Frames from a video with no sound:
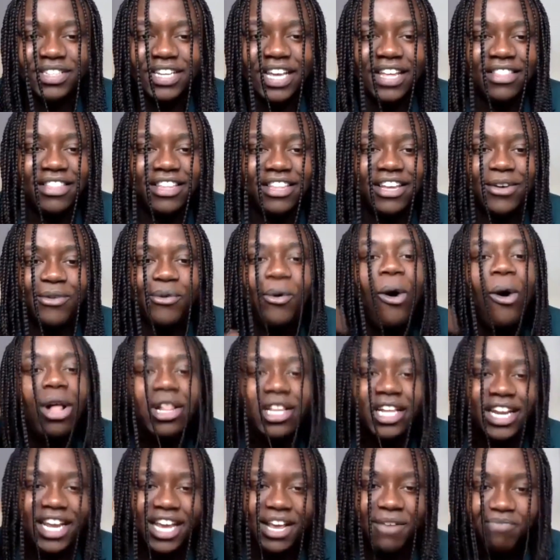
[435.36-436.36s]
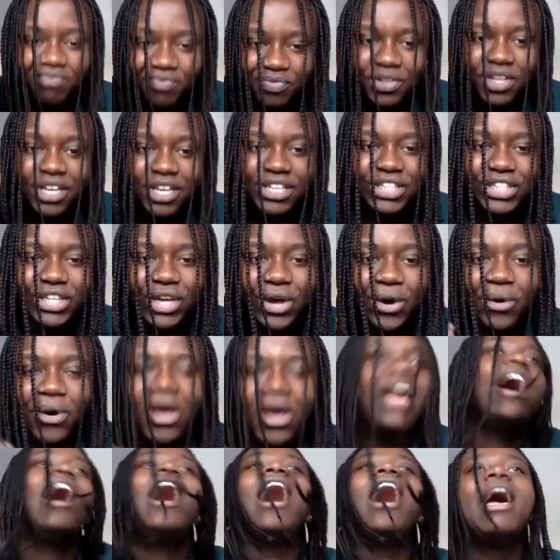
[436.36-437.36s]
and the quality. So
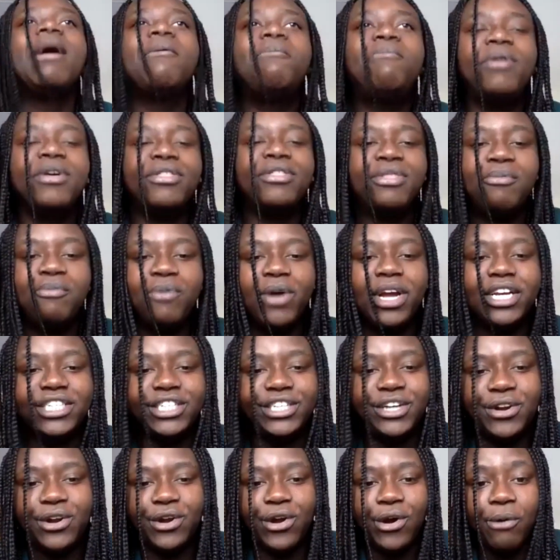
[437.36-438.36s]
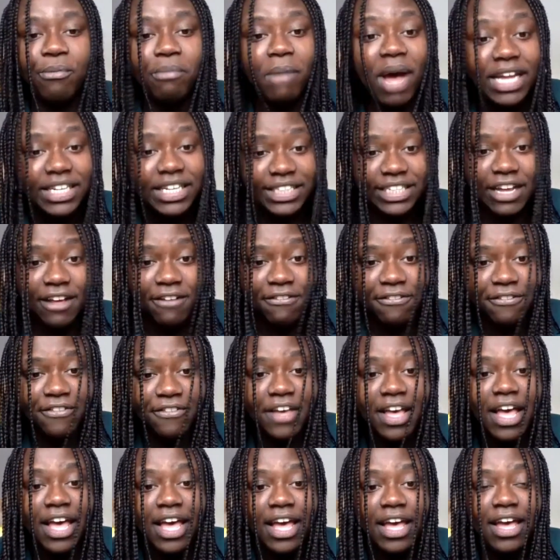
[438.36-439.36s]
I put the pressure on myself
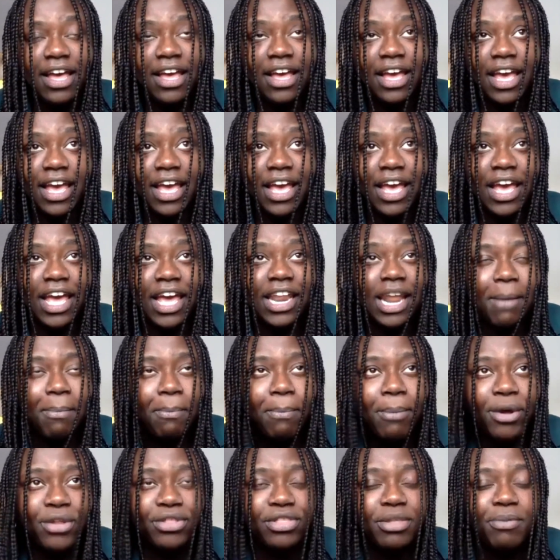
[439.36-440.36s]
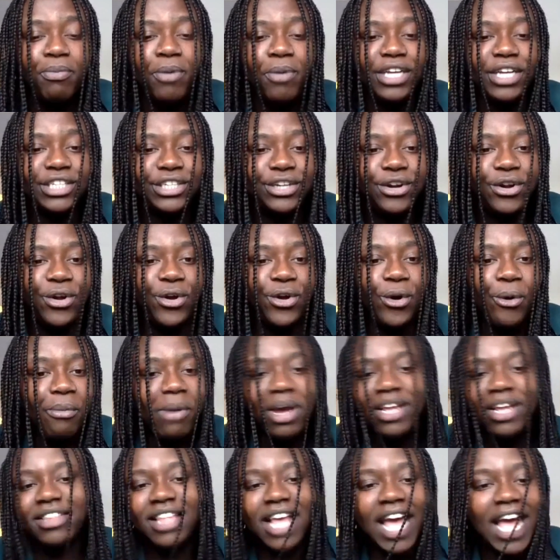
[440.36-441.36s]
and I put the pressure on
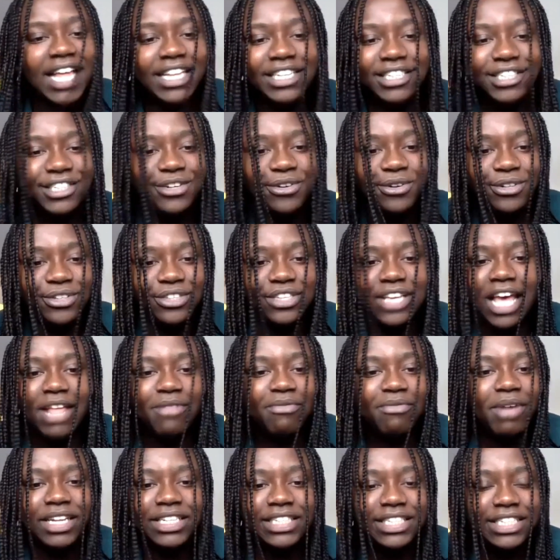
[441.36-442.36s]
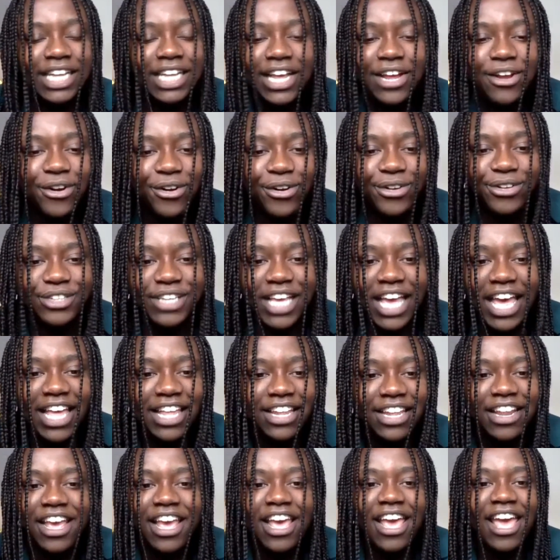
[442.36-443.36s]
my dancers and my singers
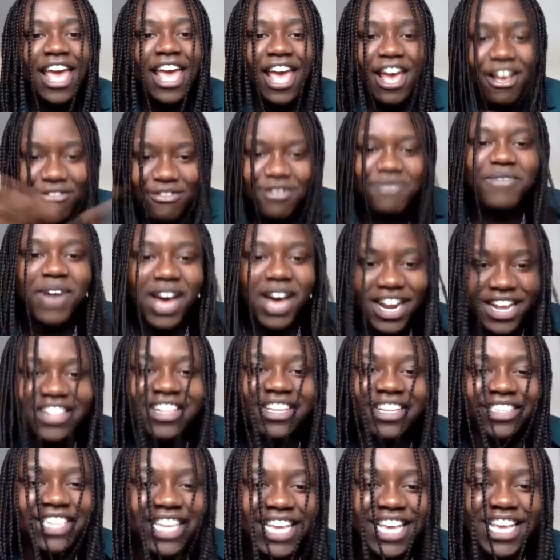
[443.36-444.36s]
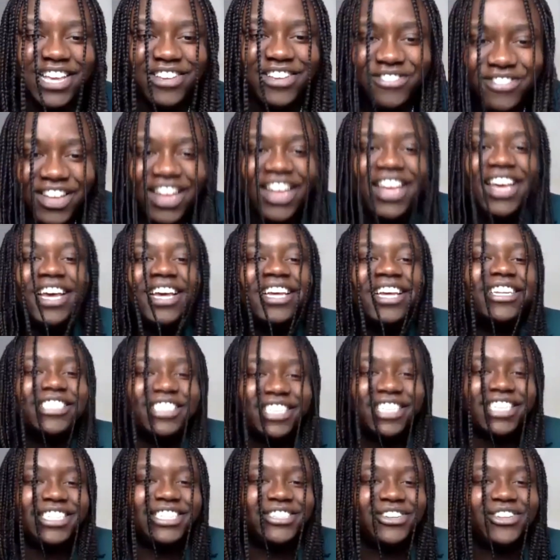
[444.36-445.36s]
and everybody in the team,
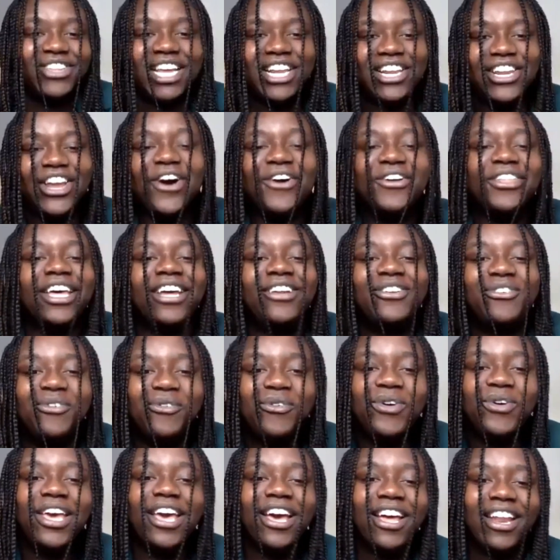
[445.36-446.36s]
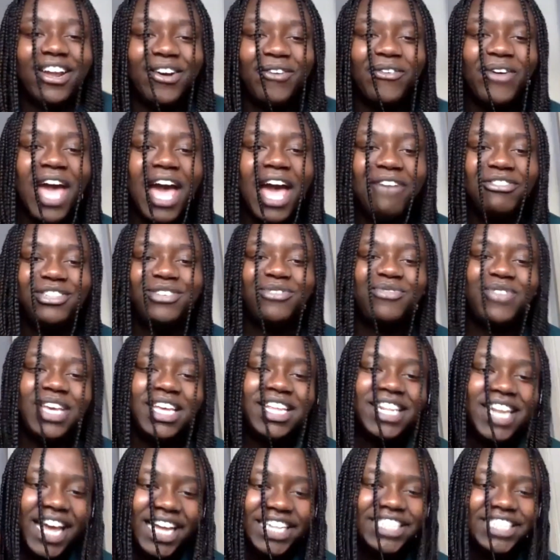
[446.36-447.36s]
just so they know that we have to
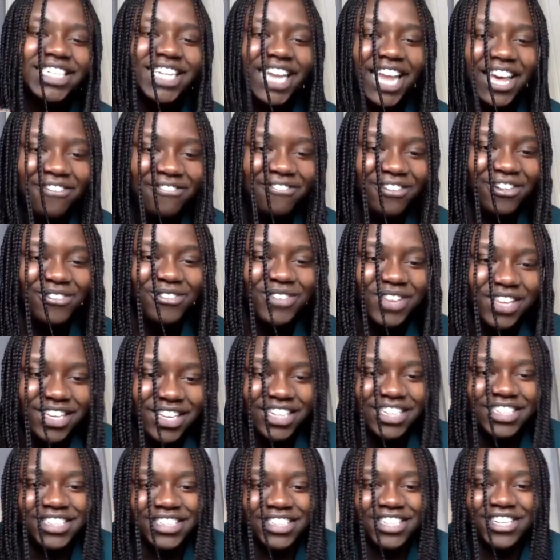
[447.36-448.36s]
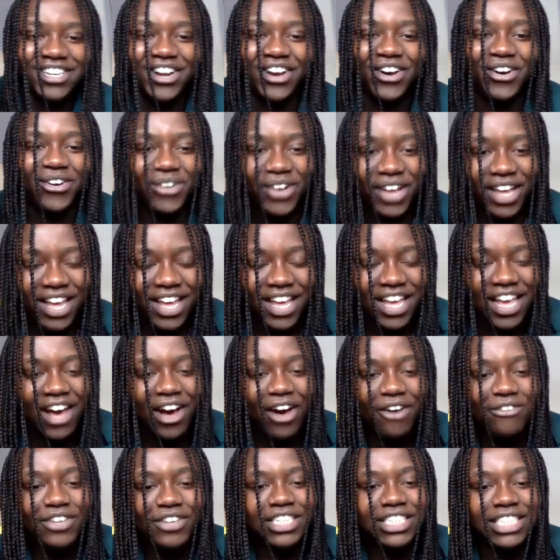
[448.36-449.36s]
be next level because, you know,
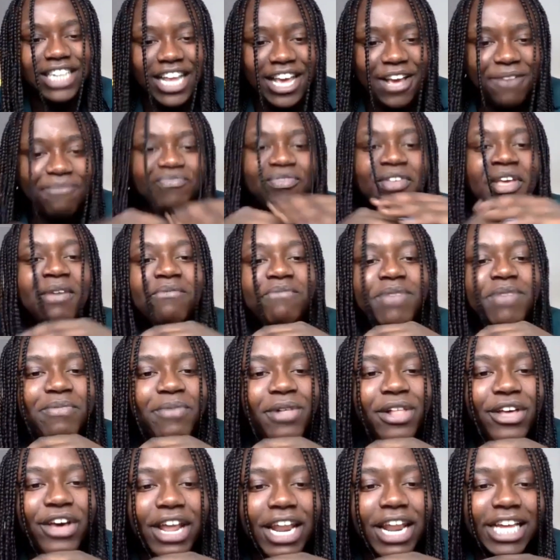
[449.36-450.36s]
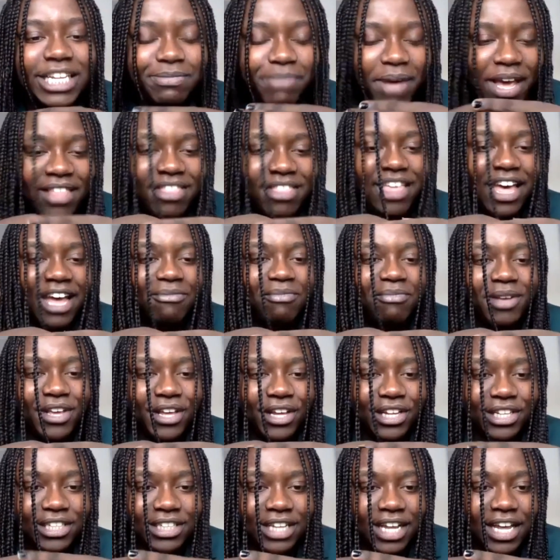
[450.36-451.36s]
obviously people are gonna expect that
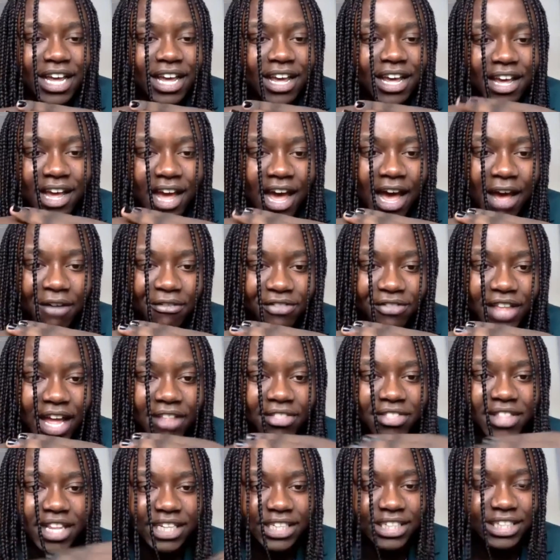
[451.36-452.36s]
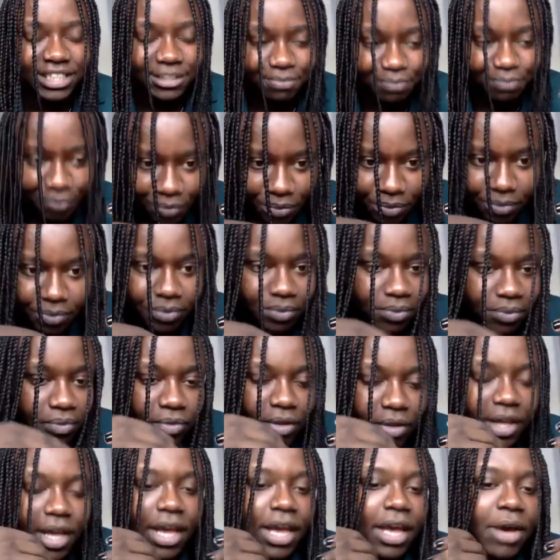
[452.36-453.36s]
because I've done this
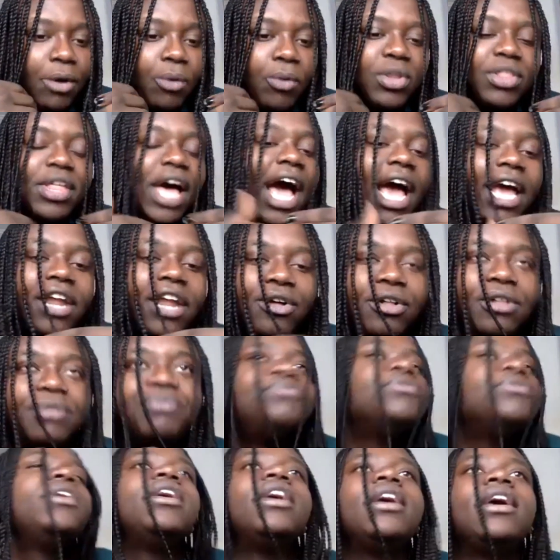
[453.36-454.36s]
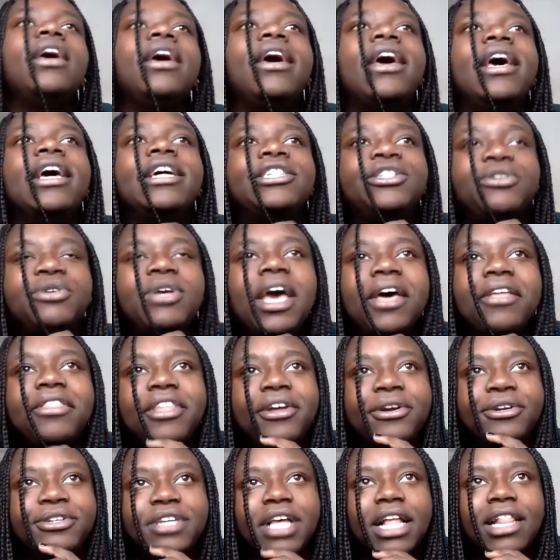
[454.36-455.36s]
with Idol. So yeah,
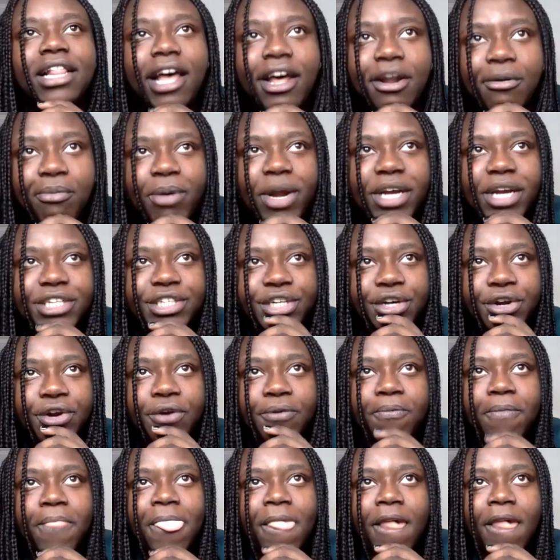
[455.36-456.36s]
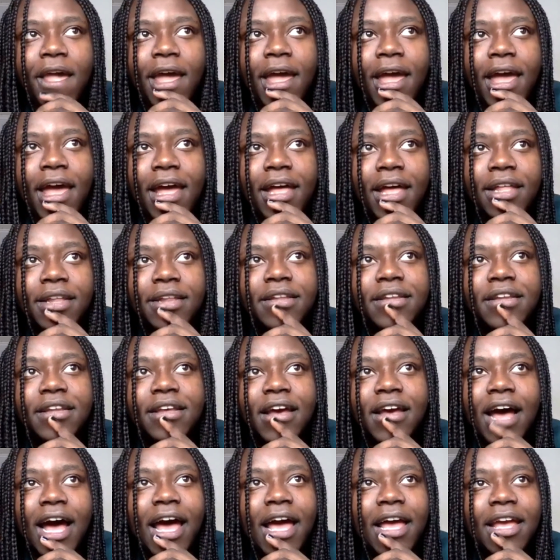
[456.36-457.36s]
there's a lot of pressure, and
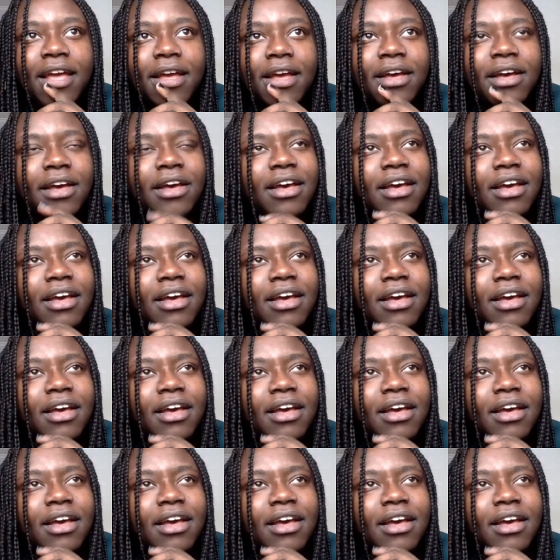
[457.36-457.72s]
I